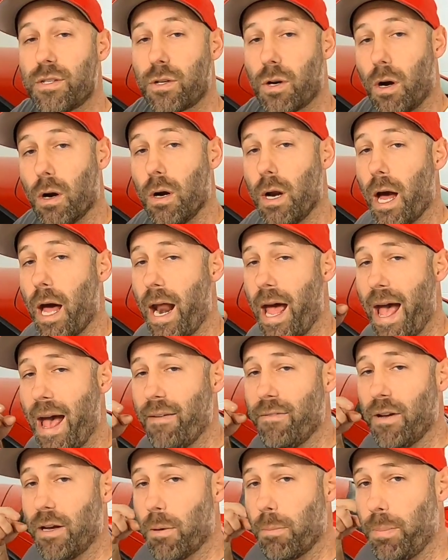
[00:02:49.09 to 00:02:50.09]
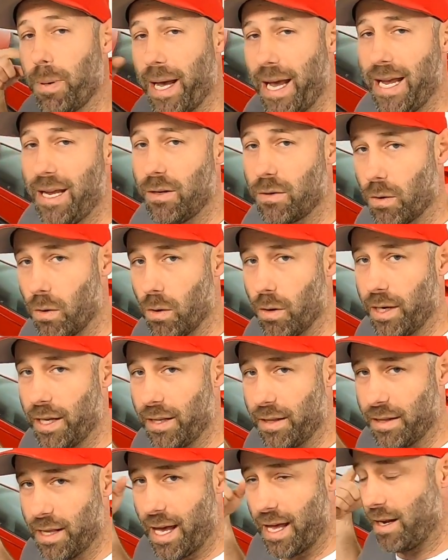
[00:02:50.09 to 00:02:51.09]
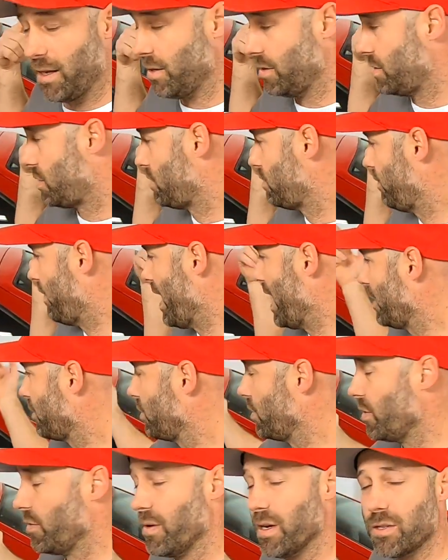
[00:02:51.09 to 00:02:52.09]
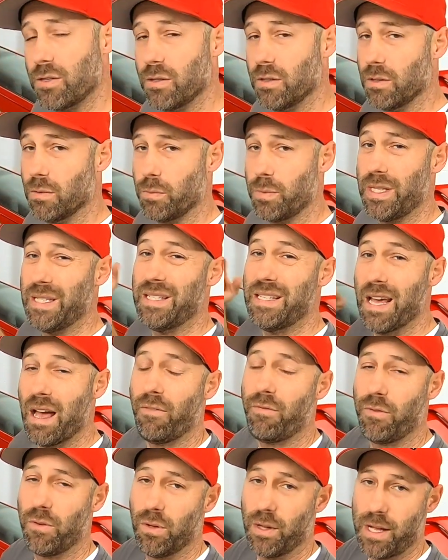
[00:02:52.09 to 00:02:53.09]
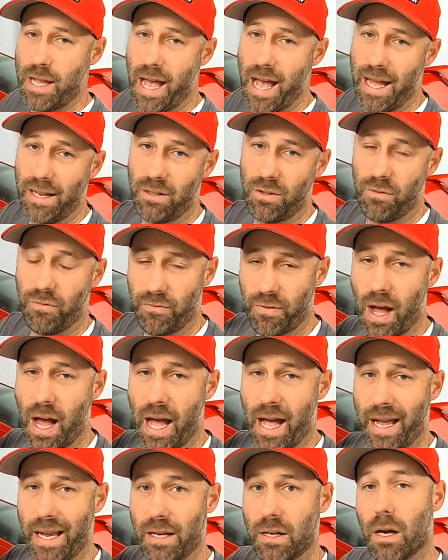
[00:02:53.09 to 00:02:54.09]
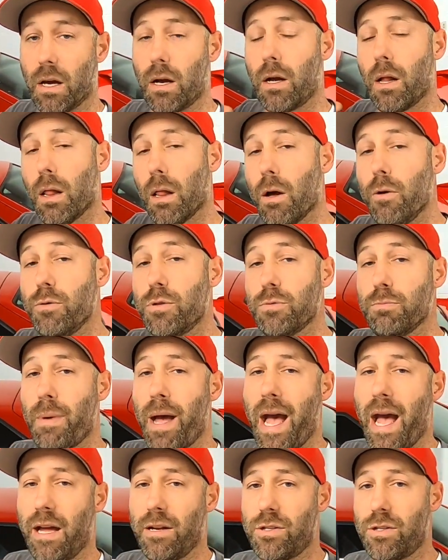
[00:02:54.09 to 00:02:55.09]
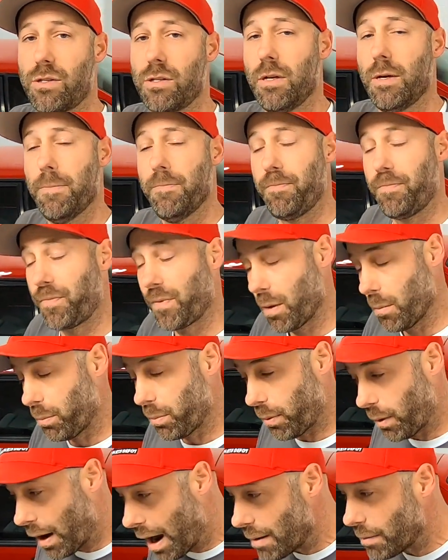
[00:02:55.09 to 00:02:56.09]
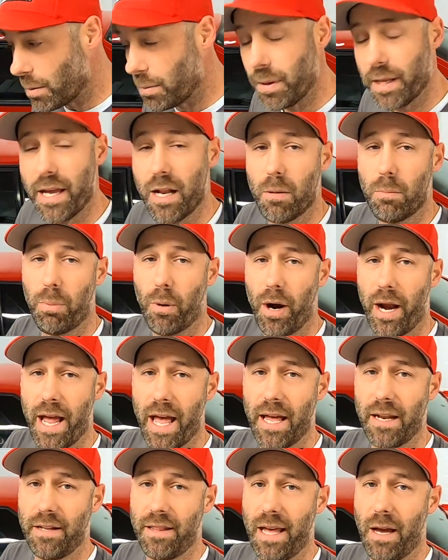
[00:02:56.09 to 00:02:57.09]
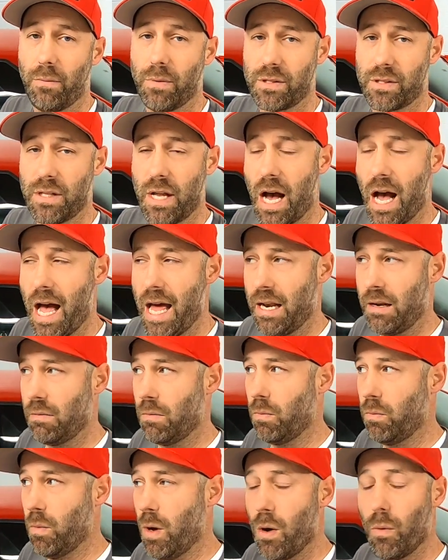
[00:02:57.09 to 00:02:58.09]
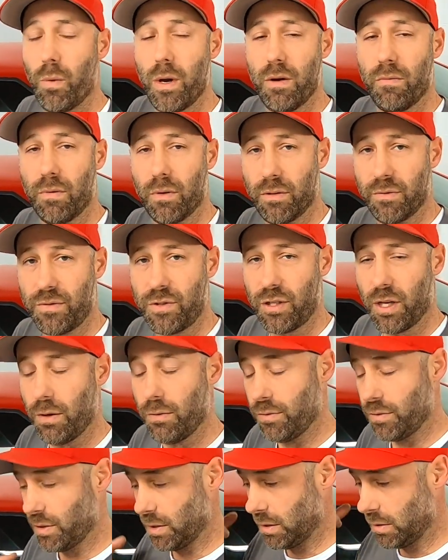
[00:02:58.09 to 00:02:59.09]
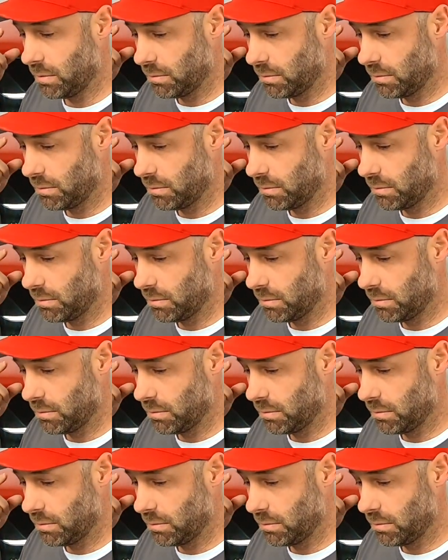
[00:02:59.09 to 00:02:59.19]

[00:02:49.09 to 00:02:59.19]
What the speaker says: car not having a paint on it that is factory original, we definitely had to find a close match, probably in a brand that was not what we would have chosen.